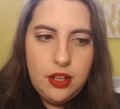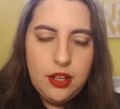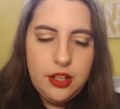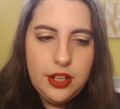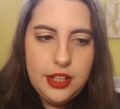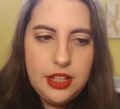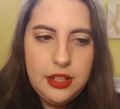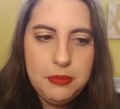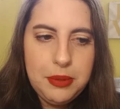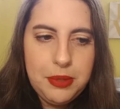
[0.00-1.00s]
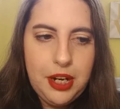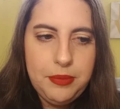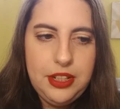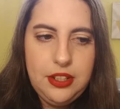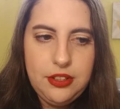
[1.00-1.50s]
I can't remember how
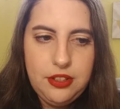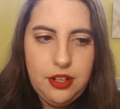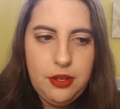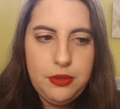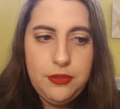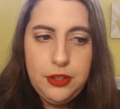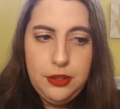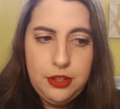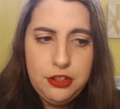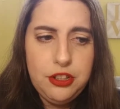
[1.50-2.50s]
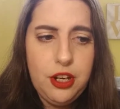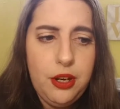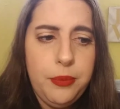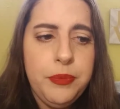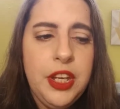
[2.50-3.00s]
many years ago. It was a few years
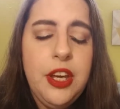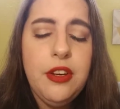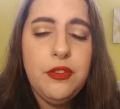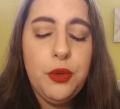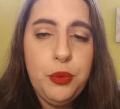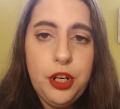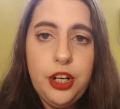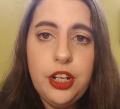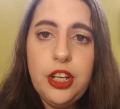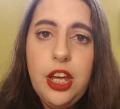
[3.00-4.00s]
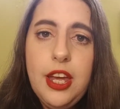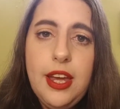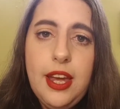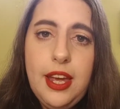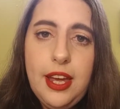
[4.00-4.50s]
ago for work,
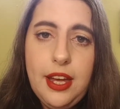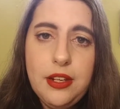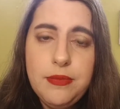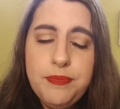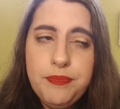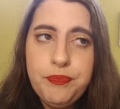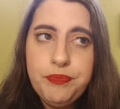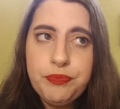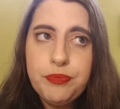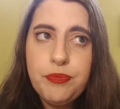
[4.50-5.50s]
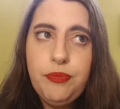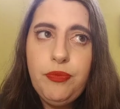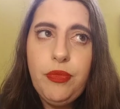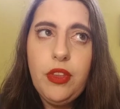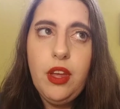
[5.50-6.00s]
and
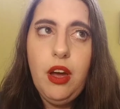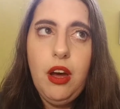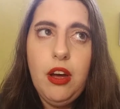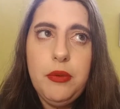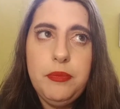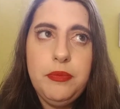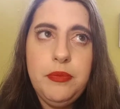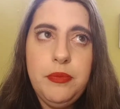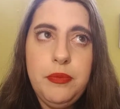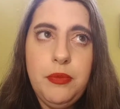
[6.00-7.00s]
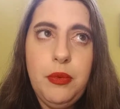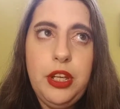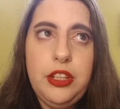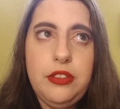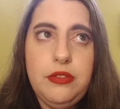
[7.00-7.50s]
um,
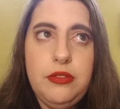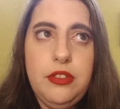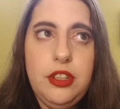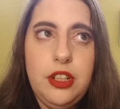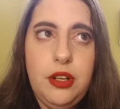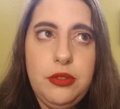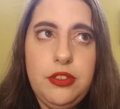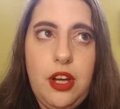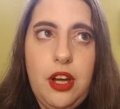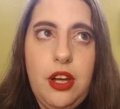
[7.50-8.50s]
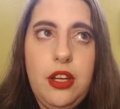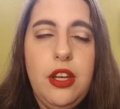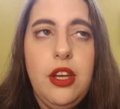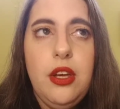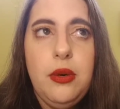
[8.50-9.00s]
we you know saw
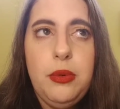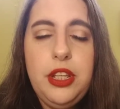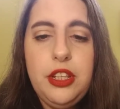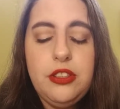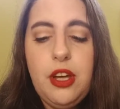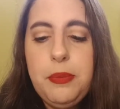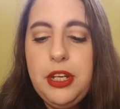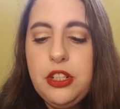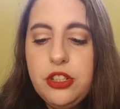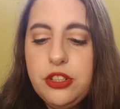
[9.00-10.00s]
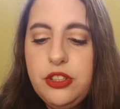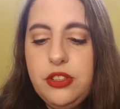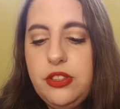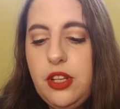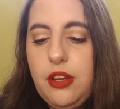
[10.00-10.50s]
we like saw pictures
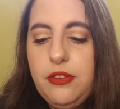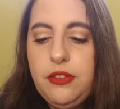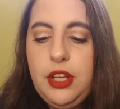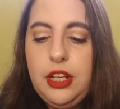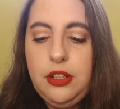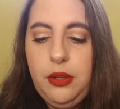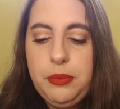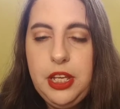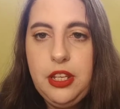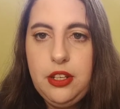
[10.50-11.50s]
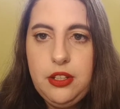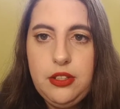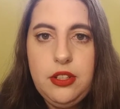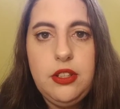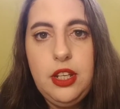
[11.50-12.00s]
and stuff of the Antelope
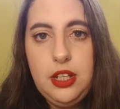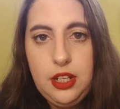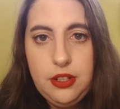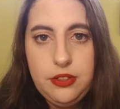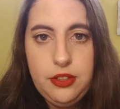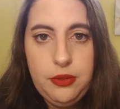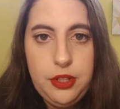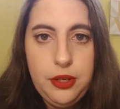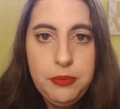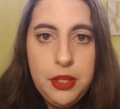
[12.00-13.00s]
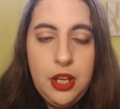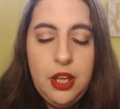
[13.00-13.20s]
Canyon in Arizona.